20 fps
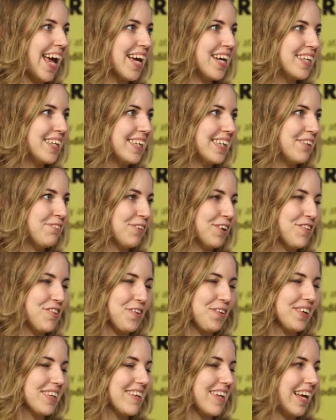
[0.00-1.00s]
and we're
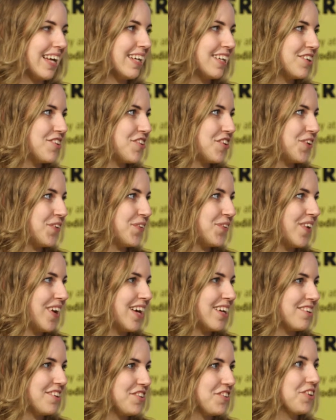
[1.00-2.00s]
so excited to
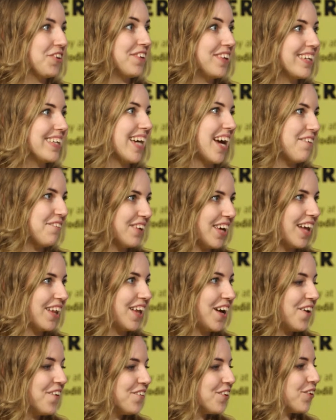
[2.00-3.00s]
uh, to turn the town
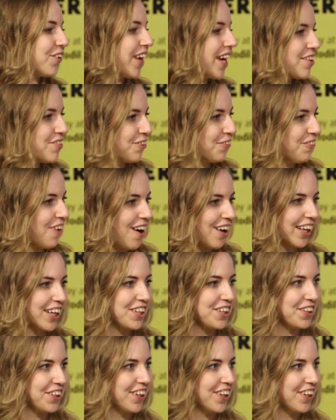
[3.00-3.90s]
yellow. You guys are rocking